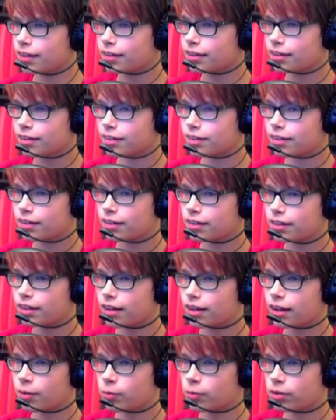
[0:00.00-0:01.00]

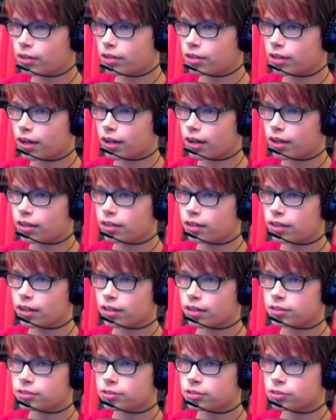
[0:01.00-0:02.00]
I want to die
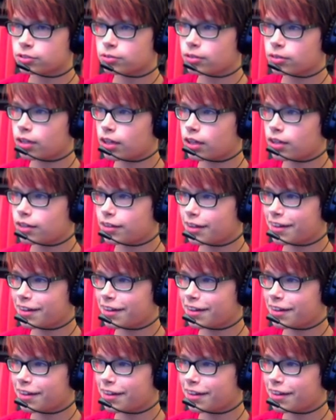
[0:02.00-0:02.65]
as usual, and